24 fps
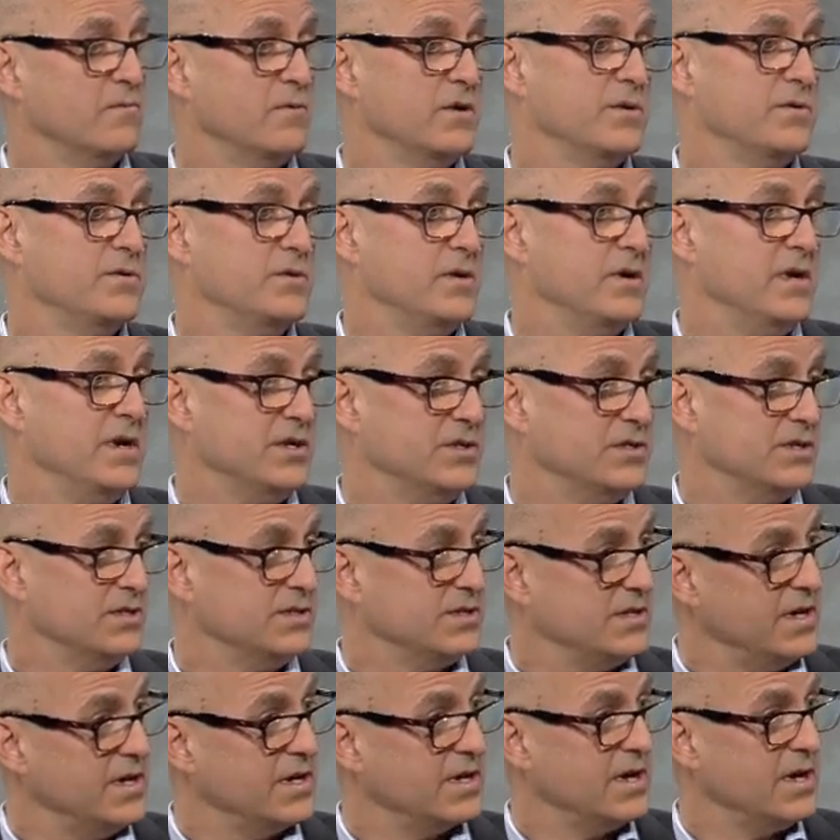with your
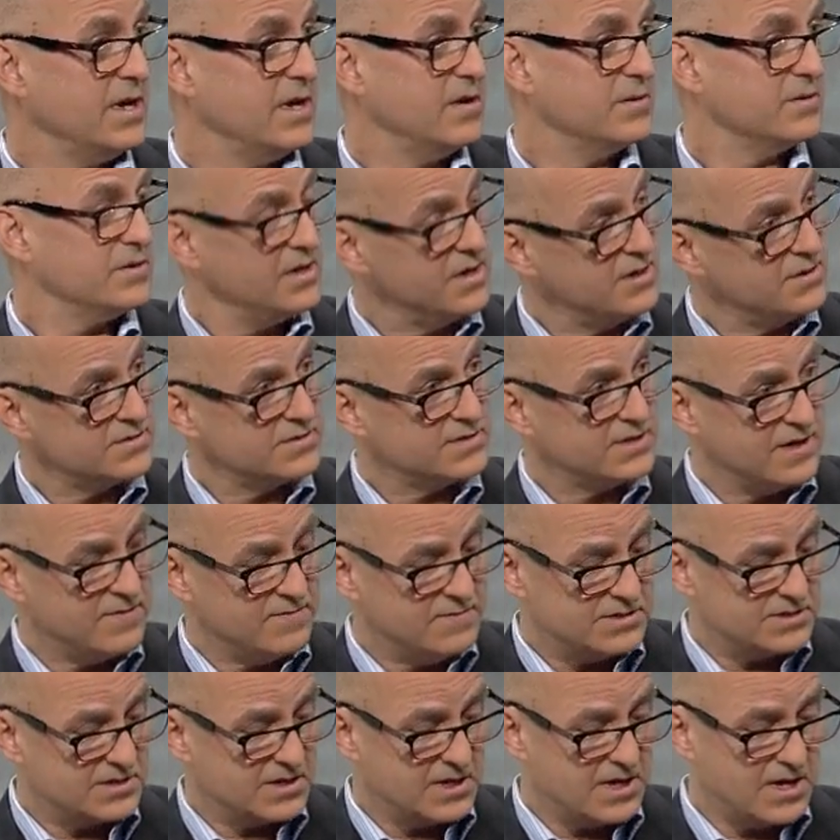HSA account, your health
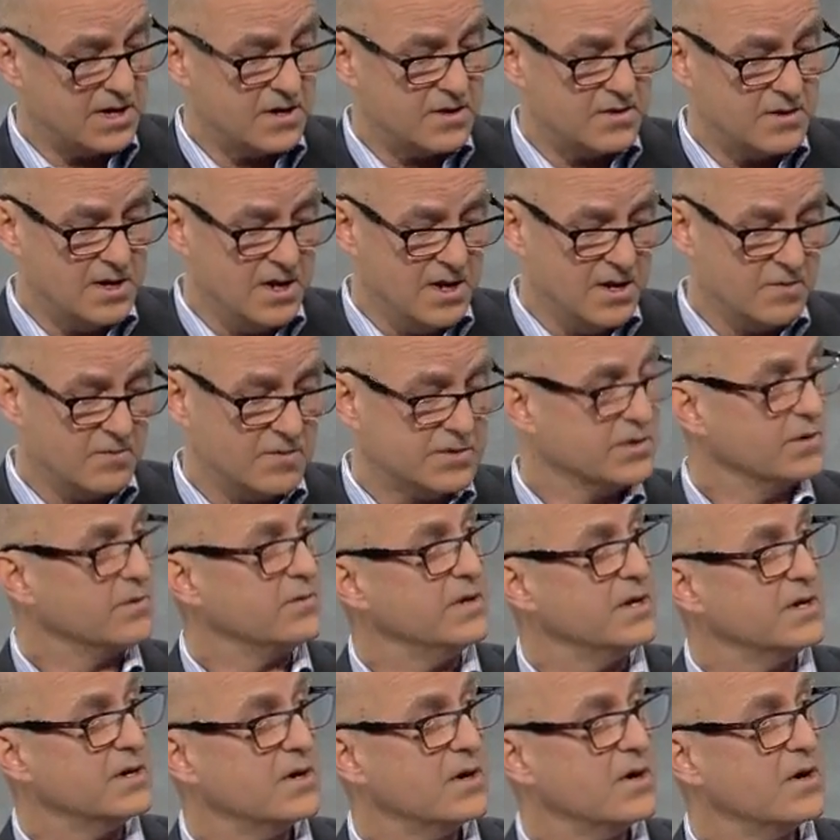savings account, with a
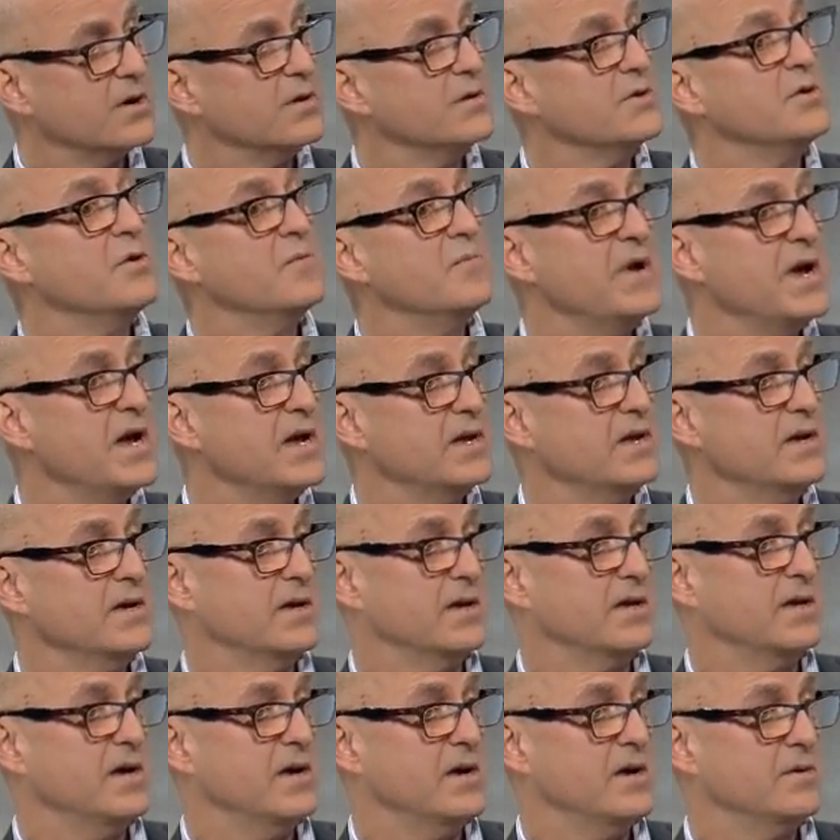credit card or your banking
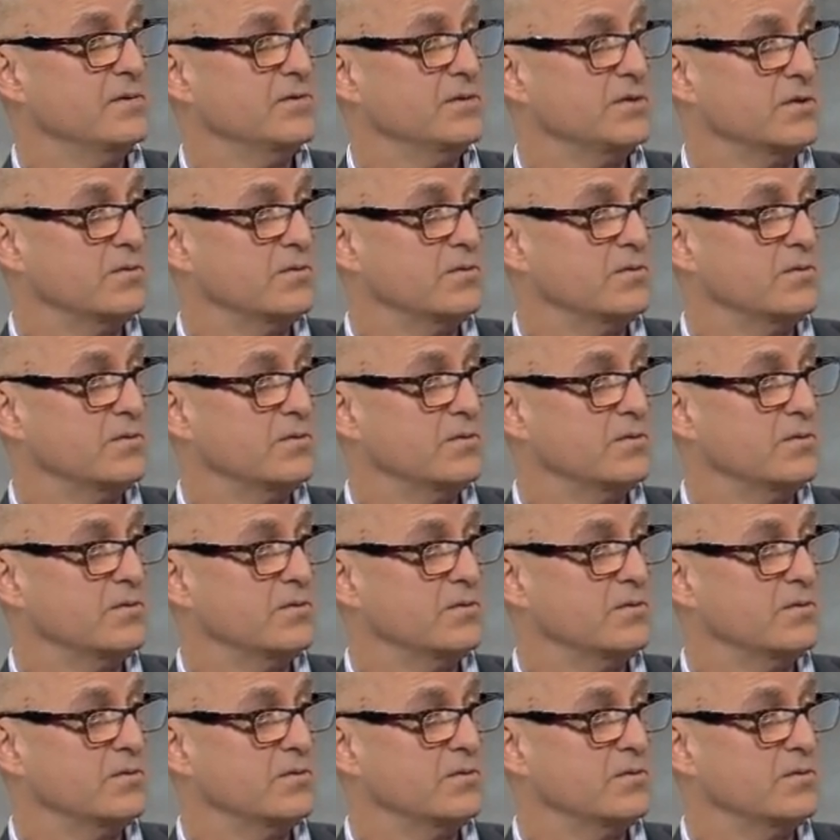account